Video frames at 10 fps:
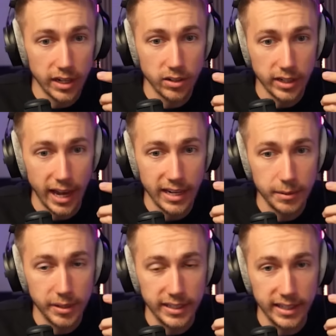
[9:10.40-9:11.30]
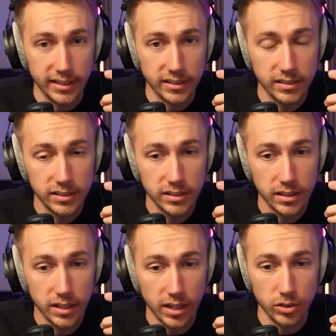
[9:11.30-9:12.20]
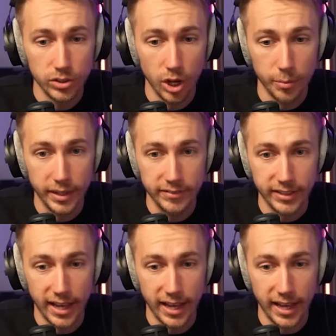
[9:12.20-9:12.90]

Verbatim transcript: Did I not get any money then? I got no money for